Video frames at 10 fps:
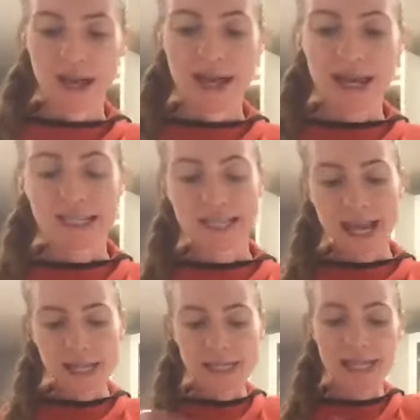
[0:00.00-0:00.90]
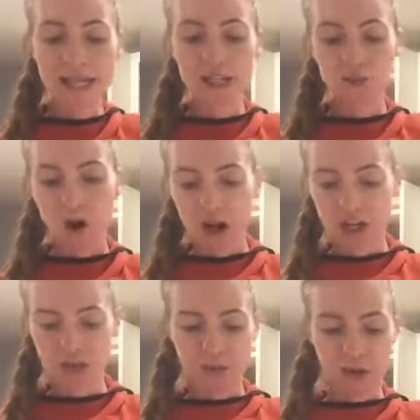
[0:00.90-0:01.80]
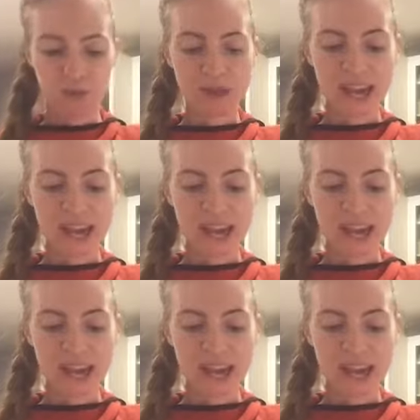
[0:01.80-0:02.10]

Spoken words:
it says that it's washed, but with